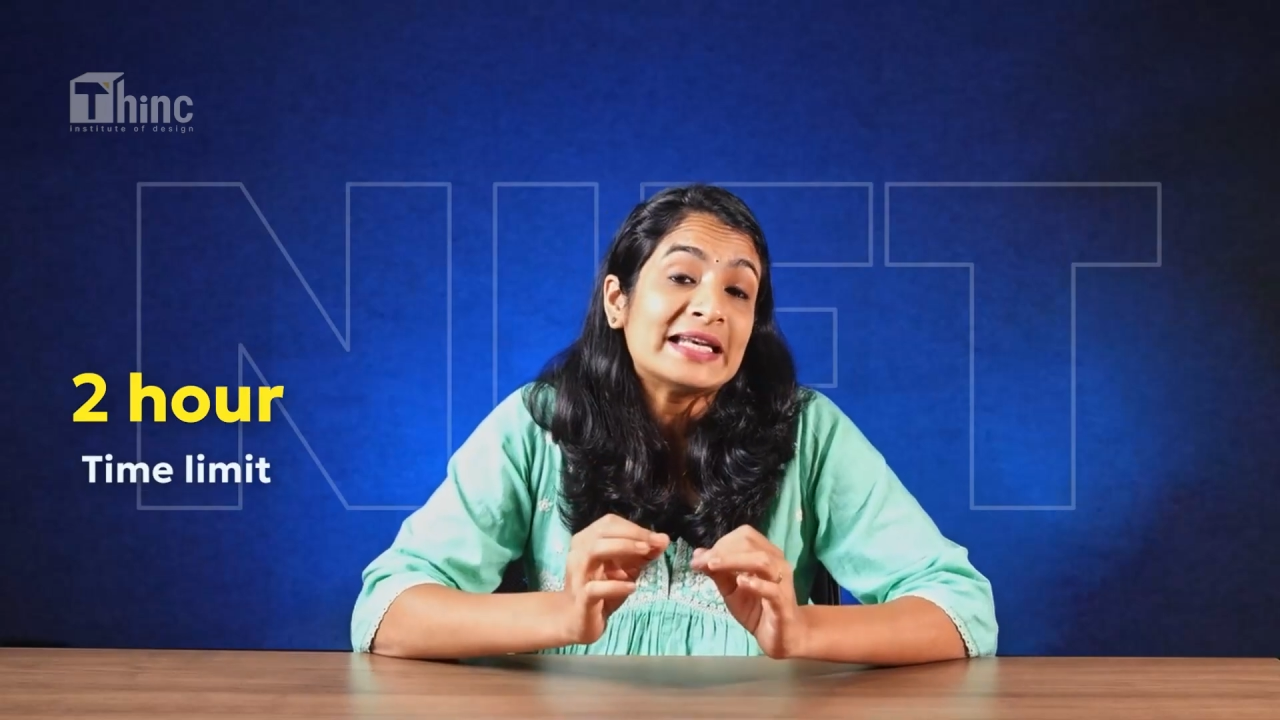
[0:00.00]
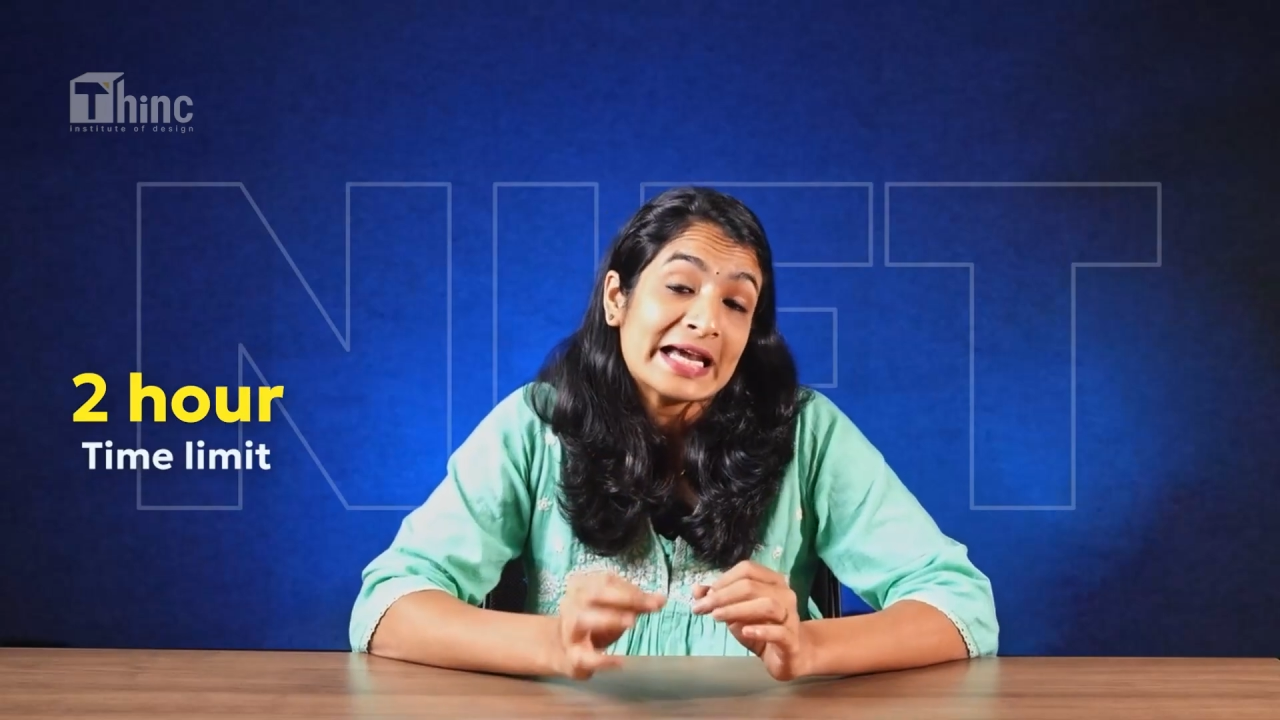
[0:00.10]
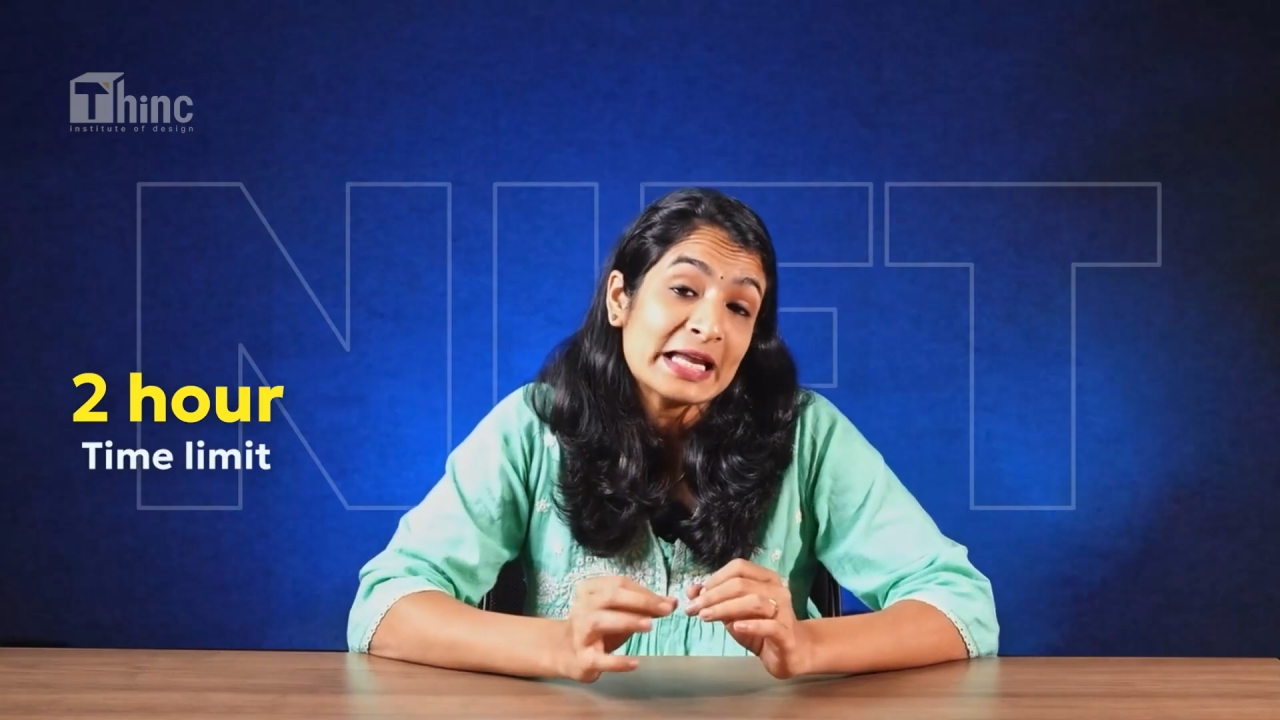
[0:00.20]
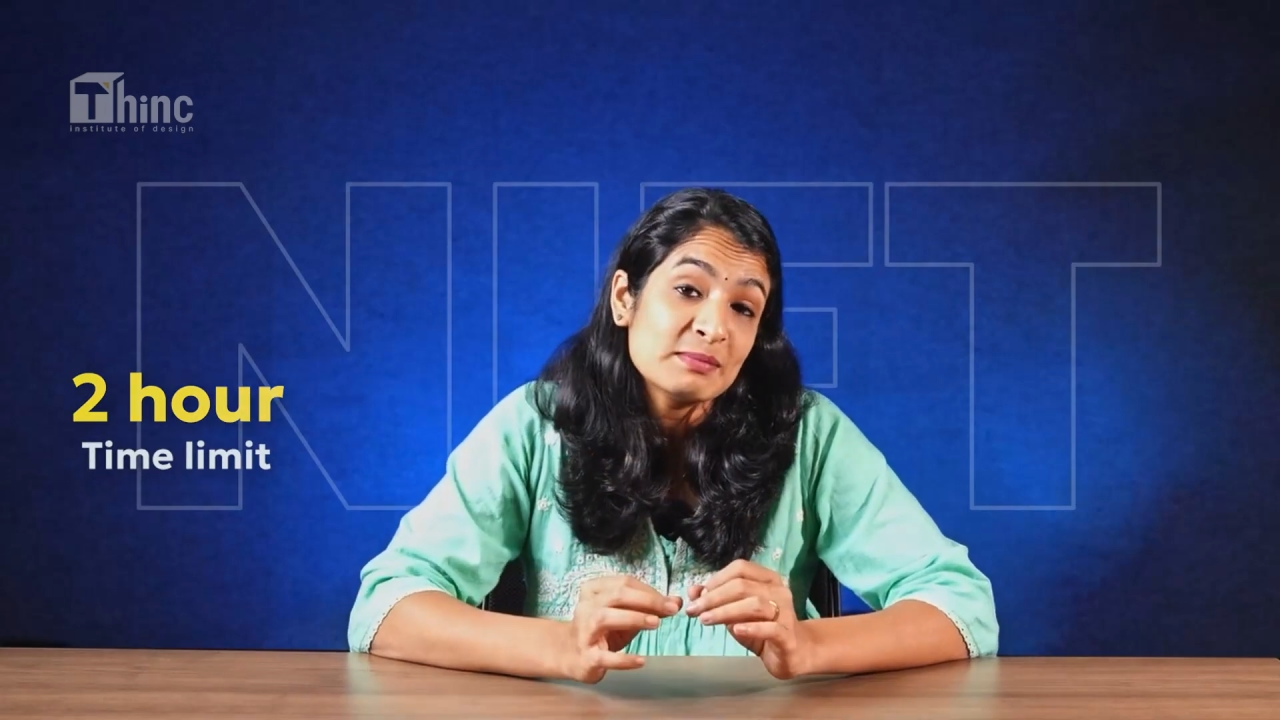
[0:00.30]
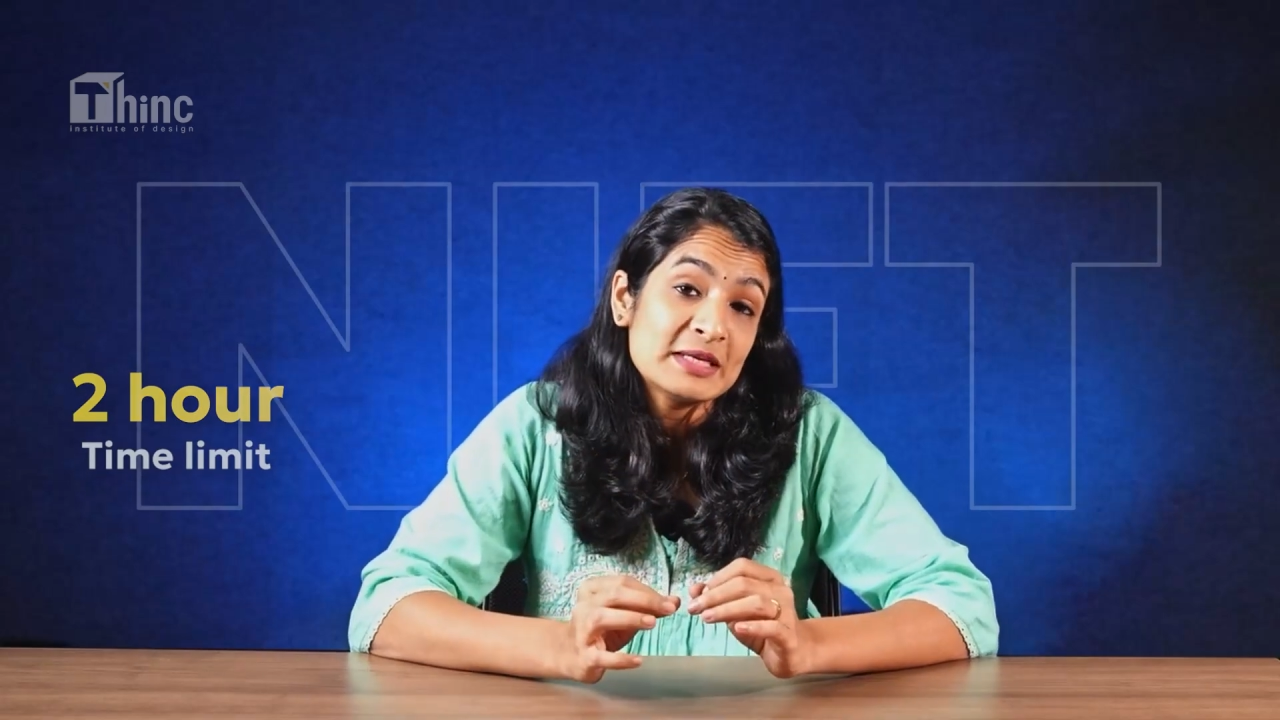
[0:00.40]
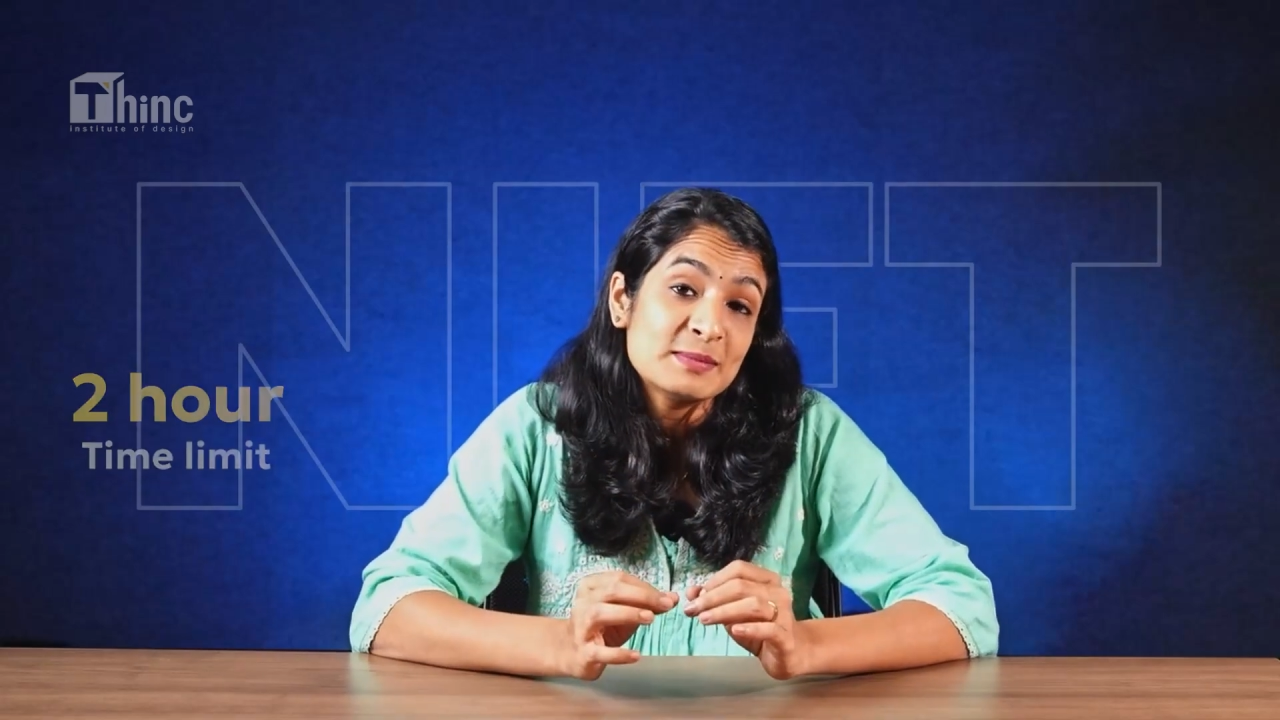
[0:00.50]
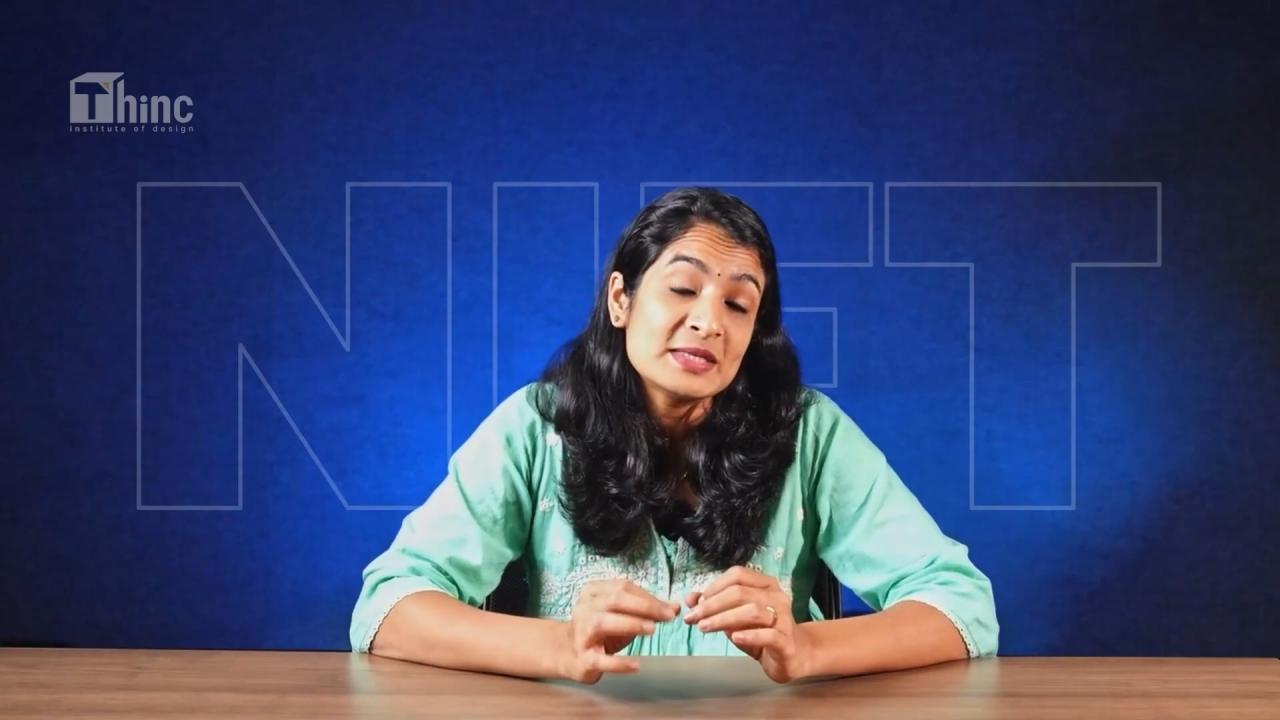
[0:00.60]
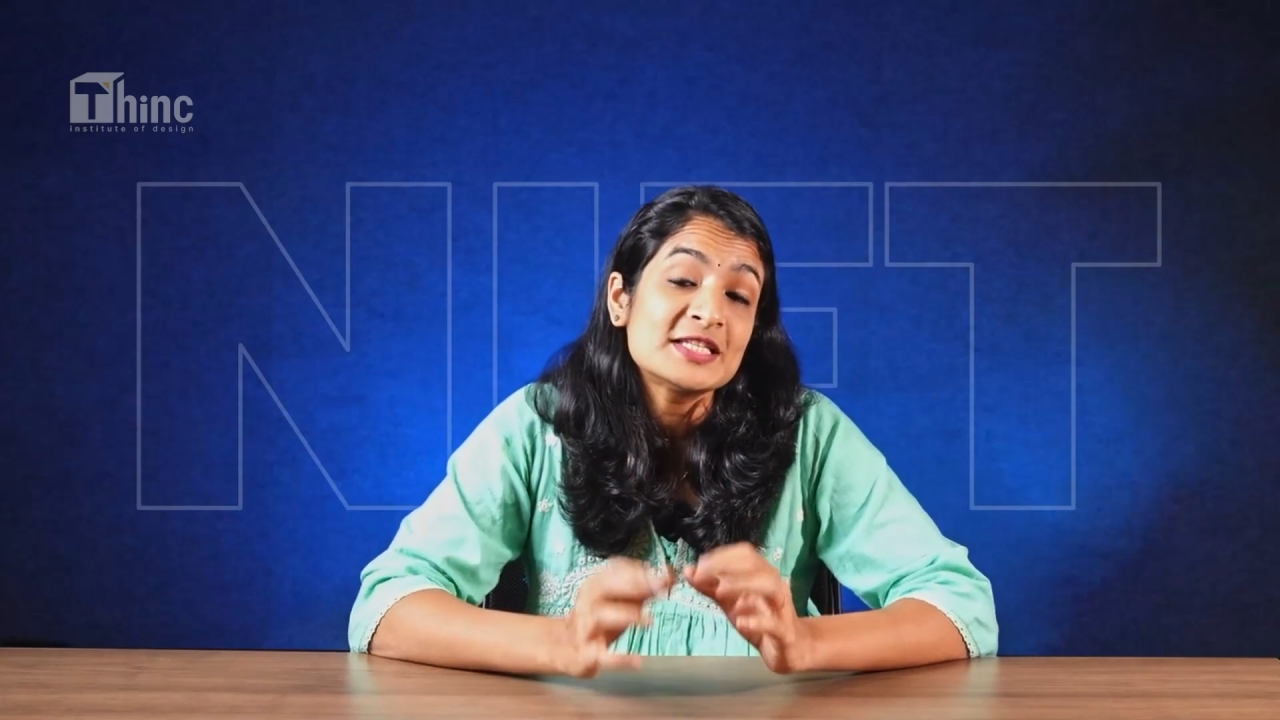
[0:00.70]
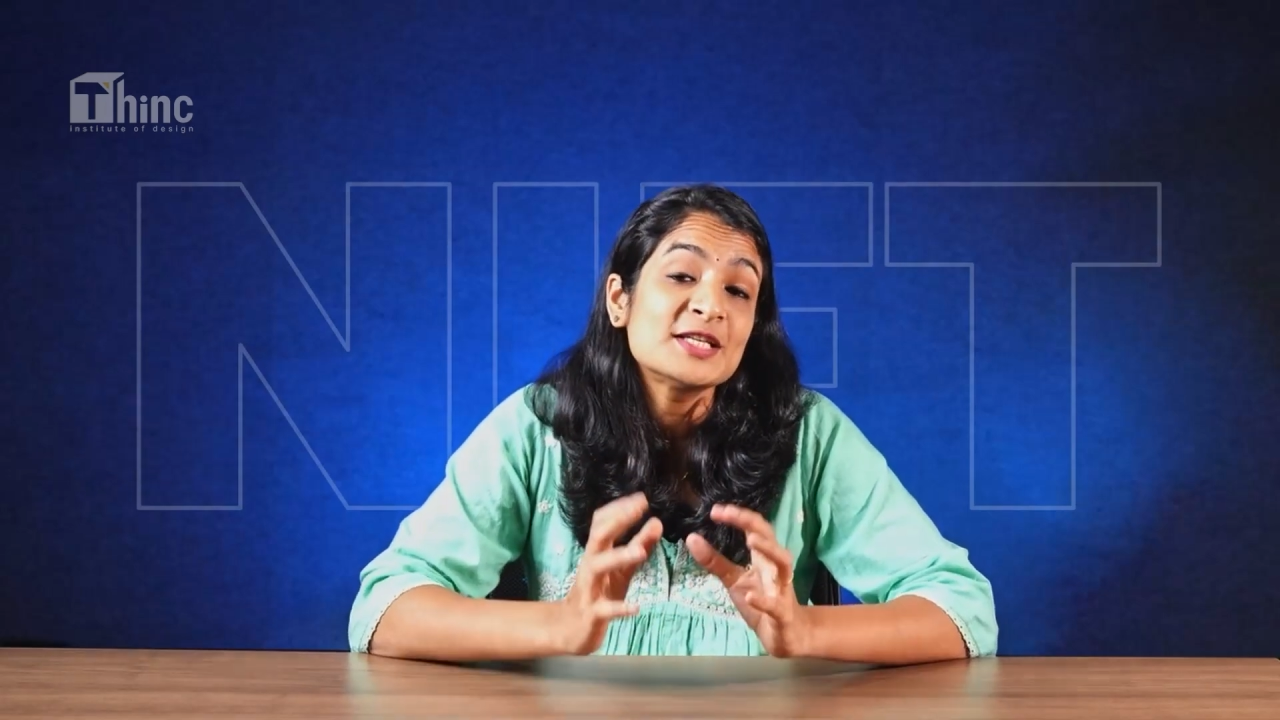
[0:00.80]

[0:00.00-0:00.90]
time limit,